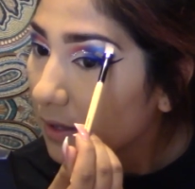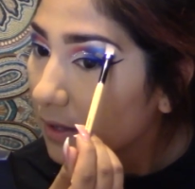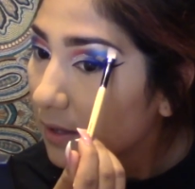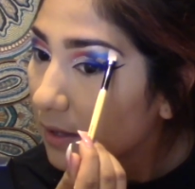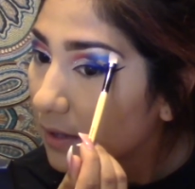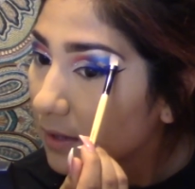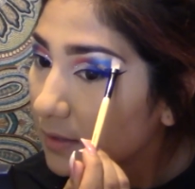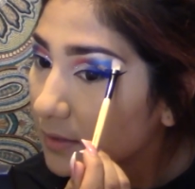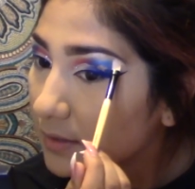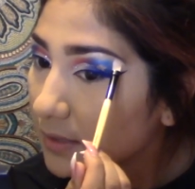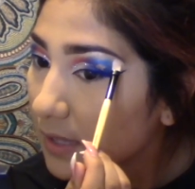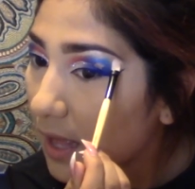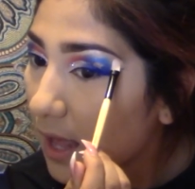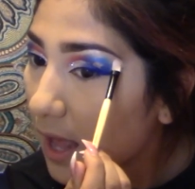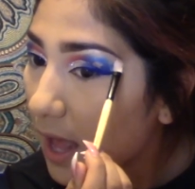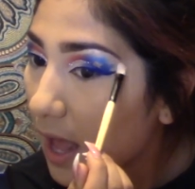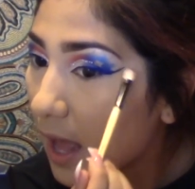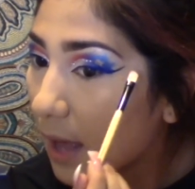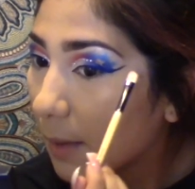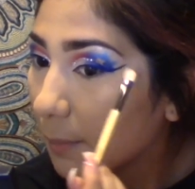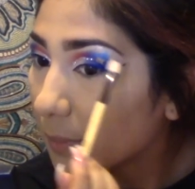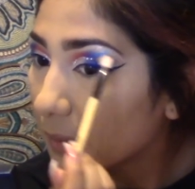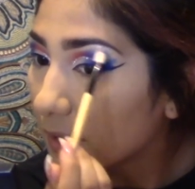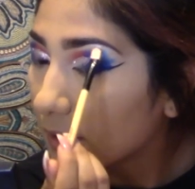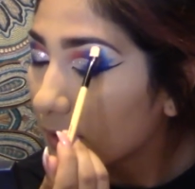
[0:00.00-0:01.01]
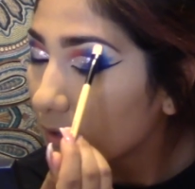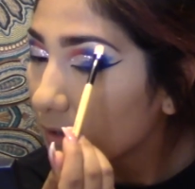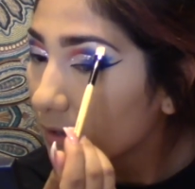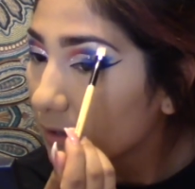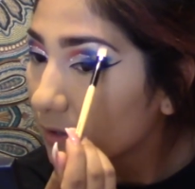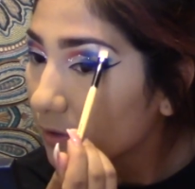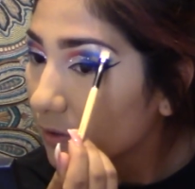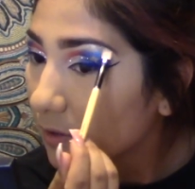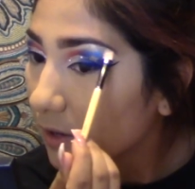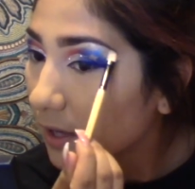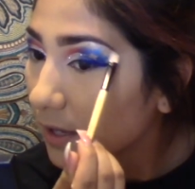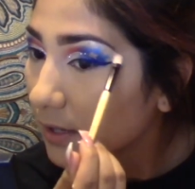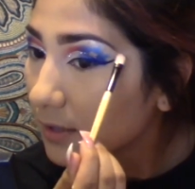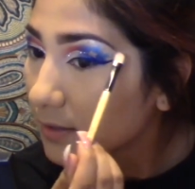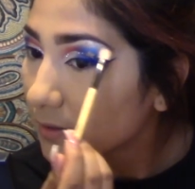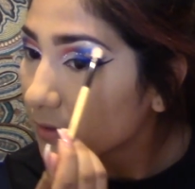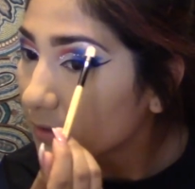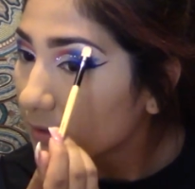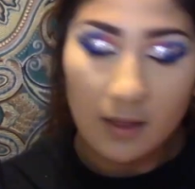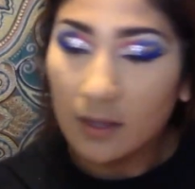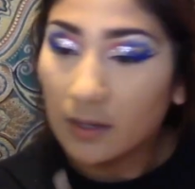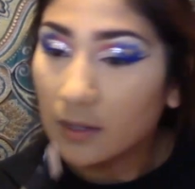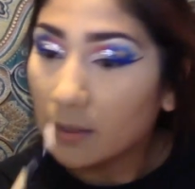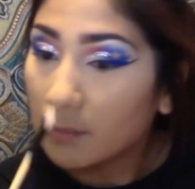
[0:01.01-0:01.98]
is a happy little
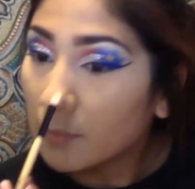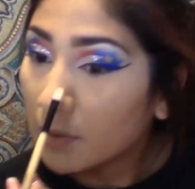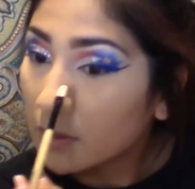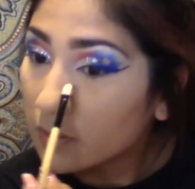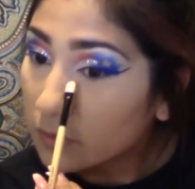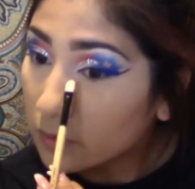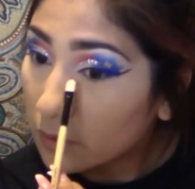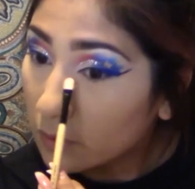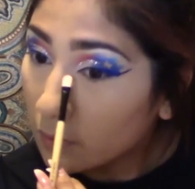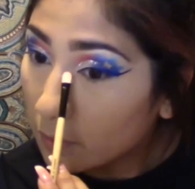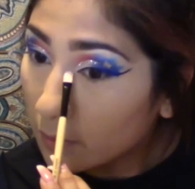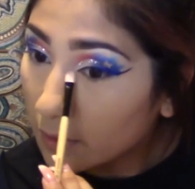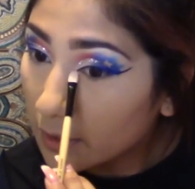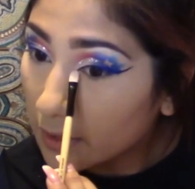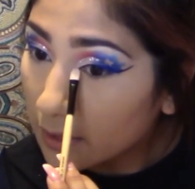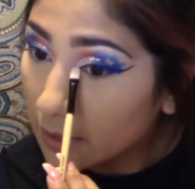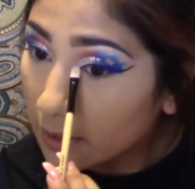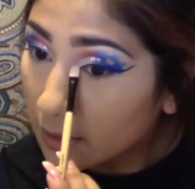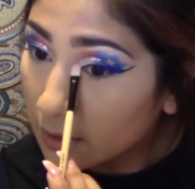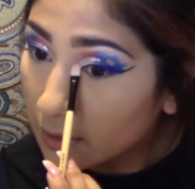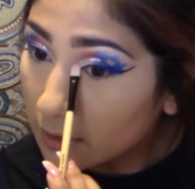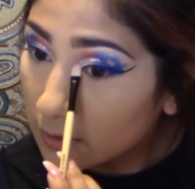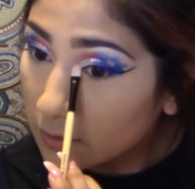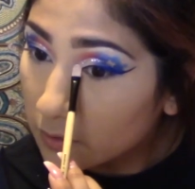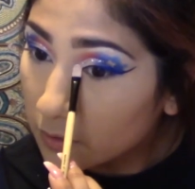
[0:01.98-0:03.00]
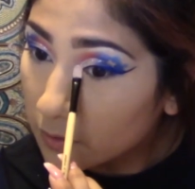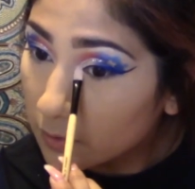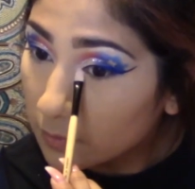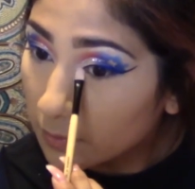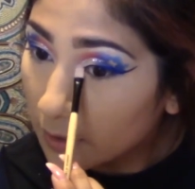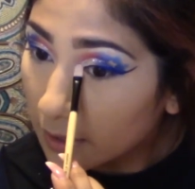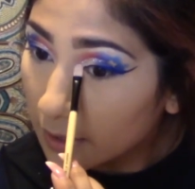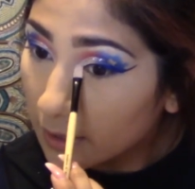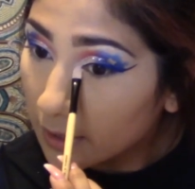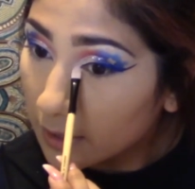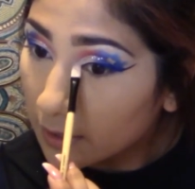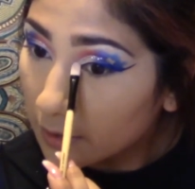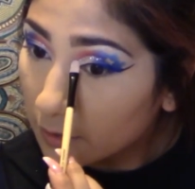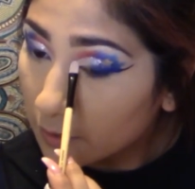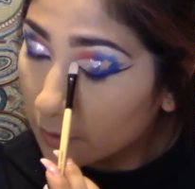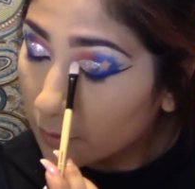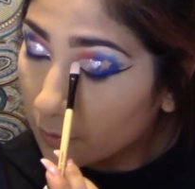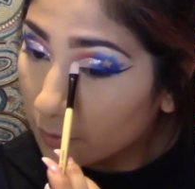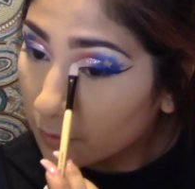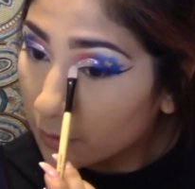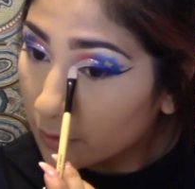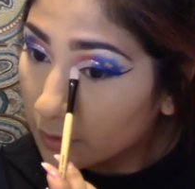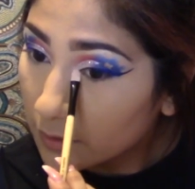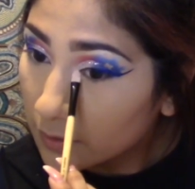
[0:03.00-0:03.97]
accident. And I'm also going into my inner
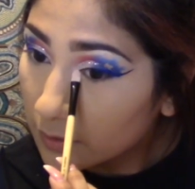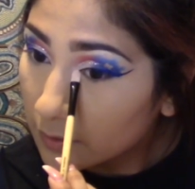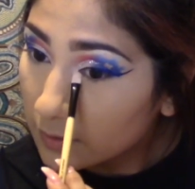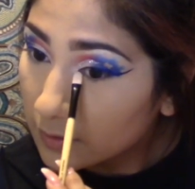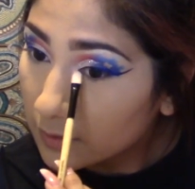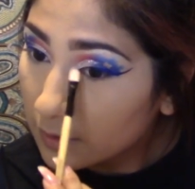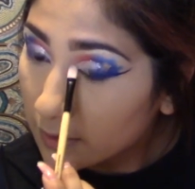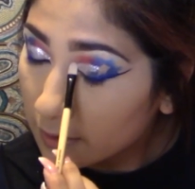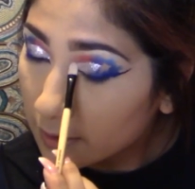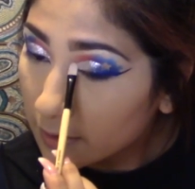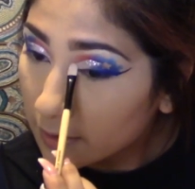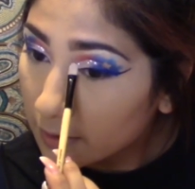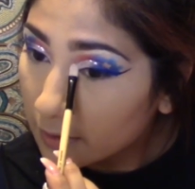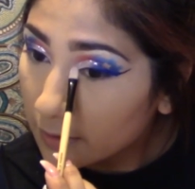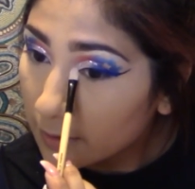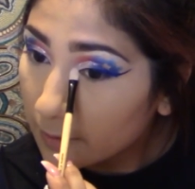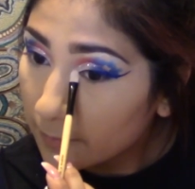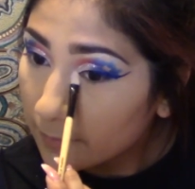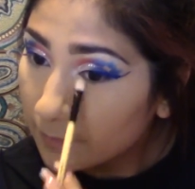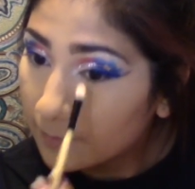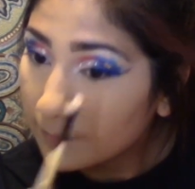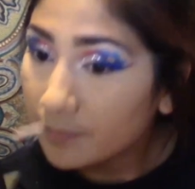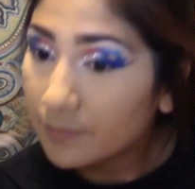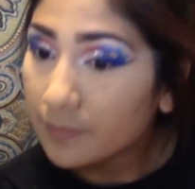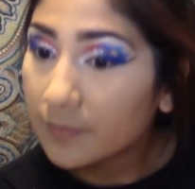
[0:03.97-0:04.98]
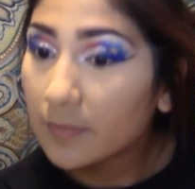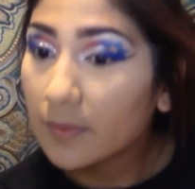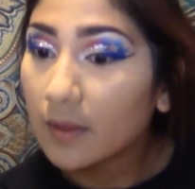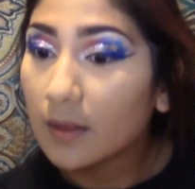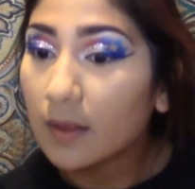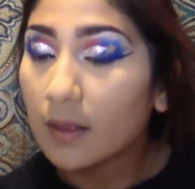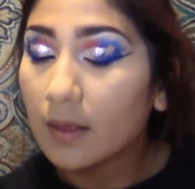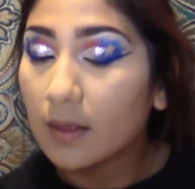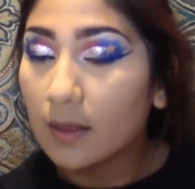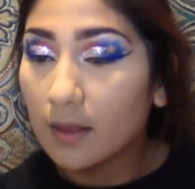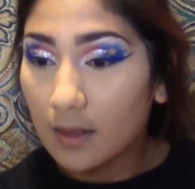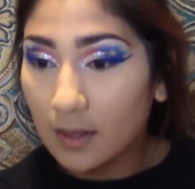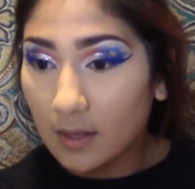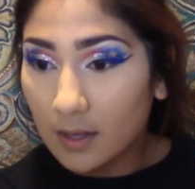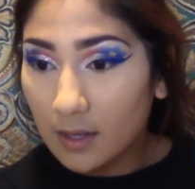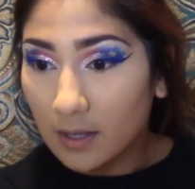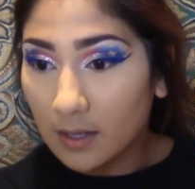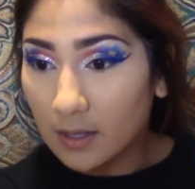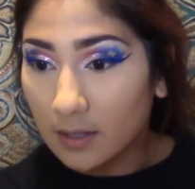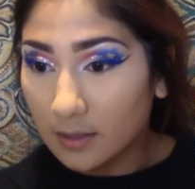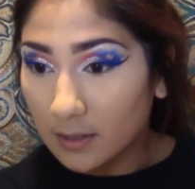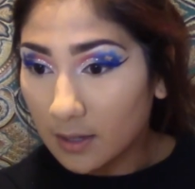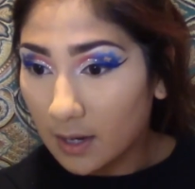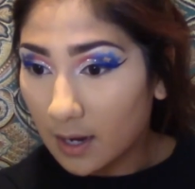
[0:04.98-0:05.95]
corners here
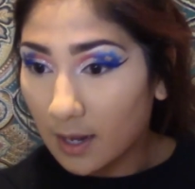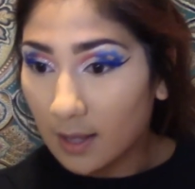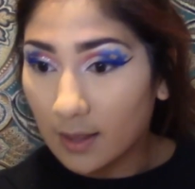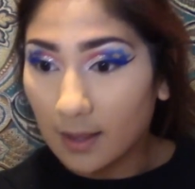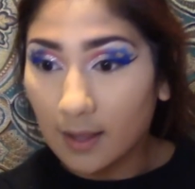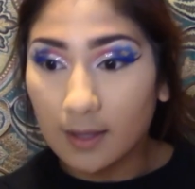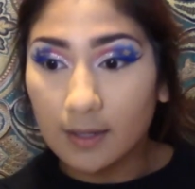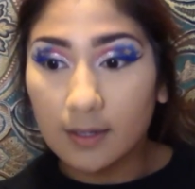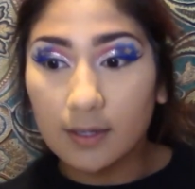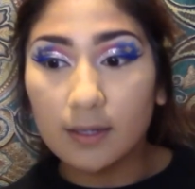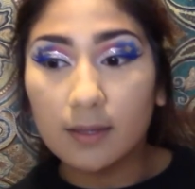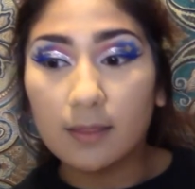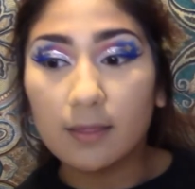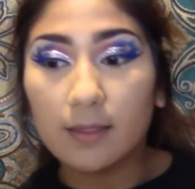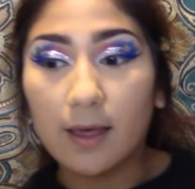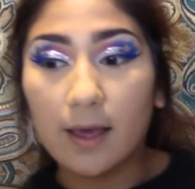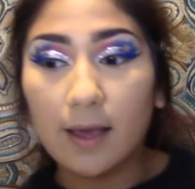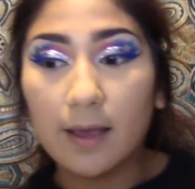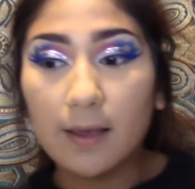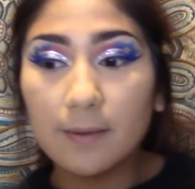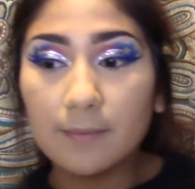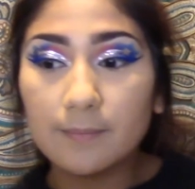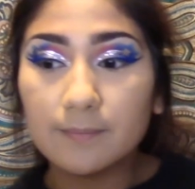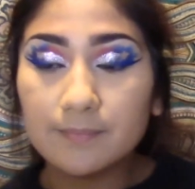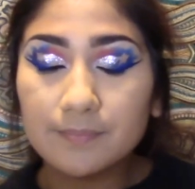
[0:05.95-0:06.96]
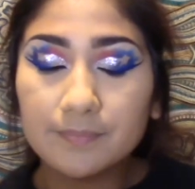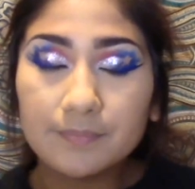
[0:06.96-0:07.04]
and highlighting that.